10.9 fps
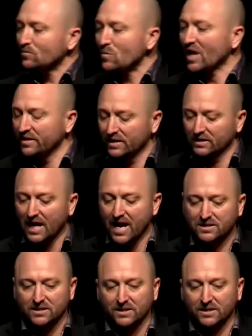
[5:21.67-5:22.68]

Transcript: And then lastly,